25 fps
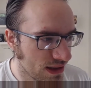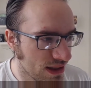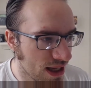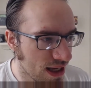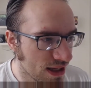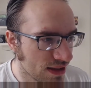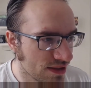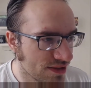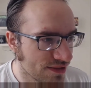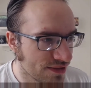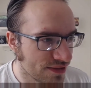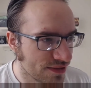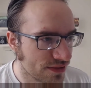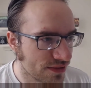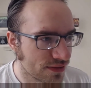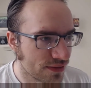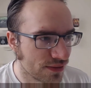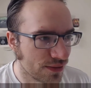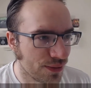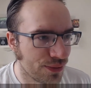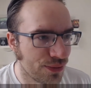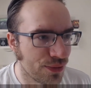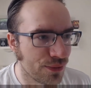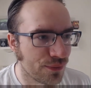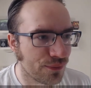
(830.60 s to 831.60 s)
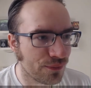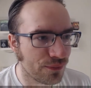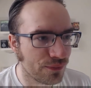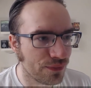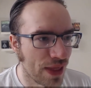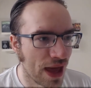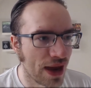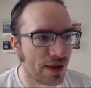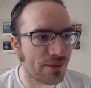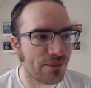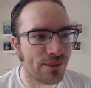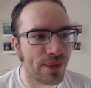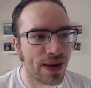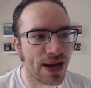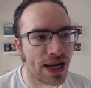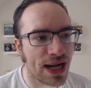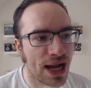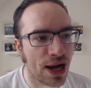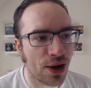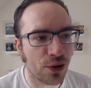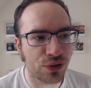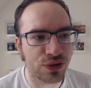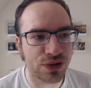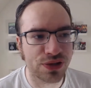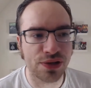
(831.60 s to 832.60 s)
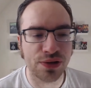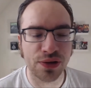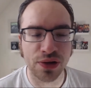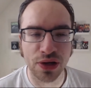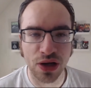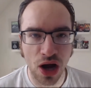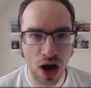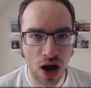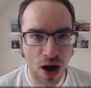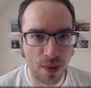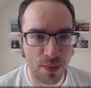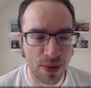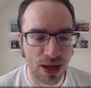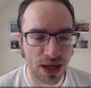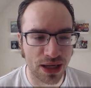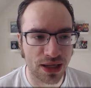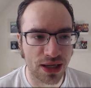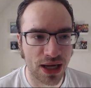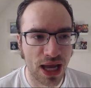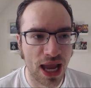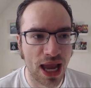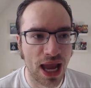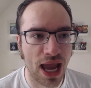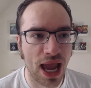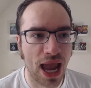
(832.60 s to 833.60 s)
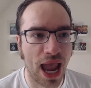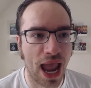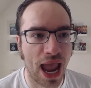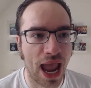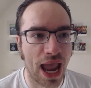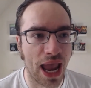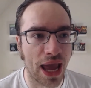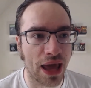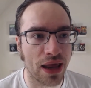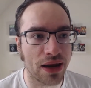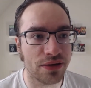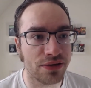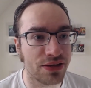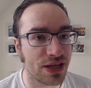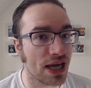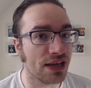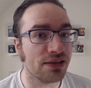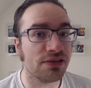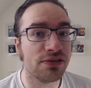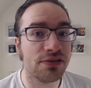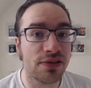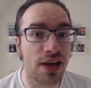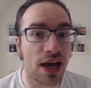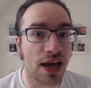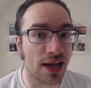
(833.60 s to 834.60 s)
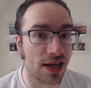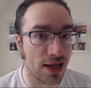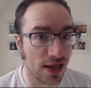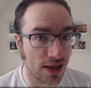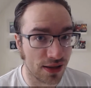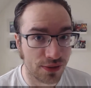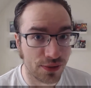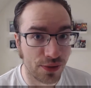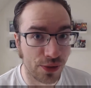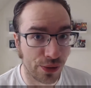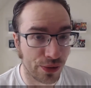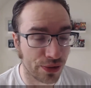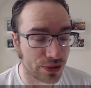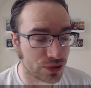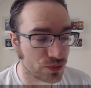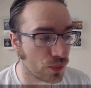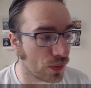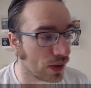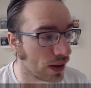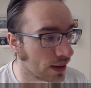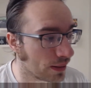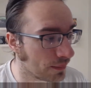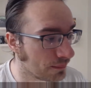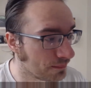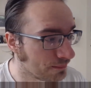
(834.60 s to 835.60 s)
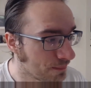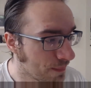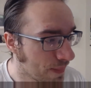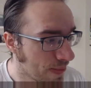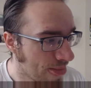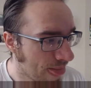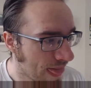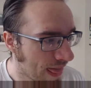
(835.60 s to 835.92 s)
Yes, the, that fake out is in the comic, and yes, I hated there as well.